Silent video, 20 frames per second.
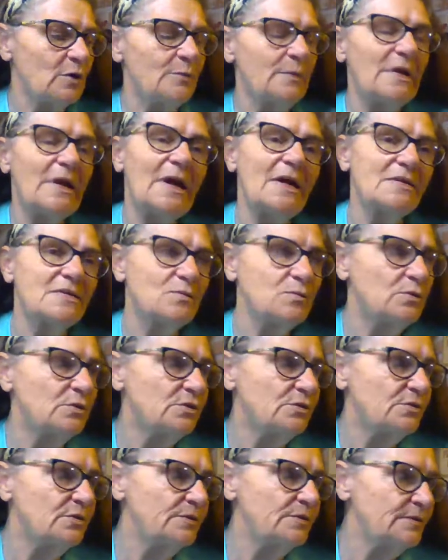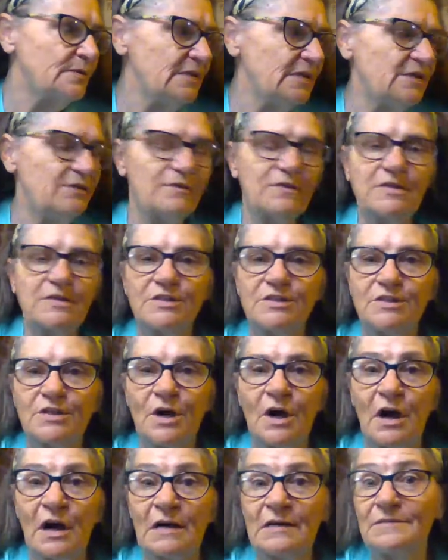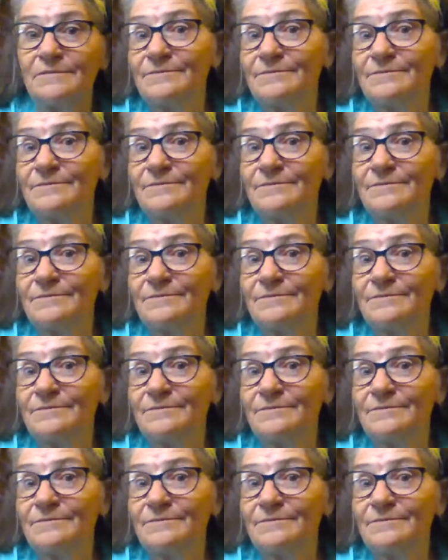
but I just wanted to give it a shot,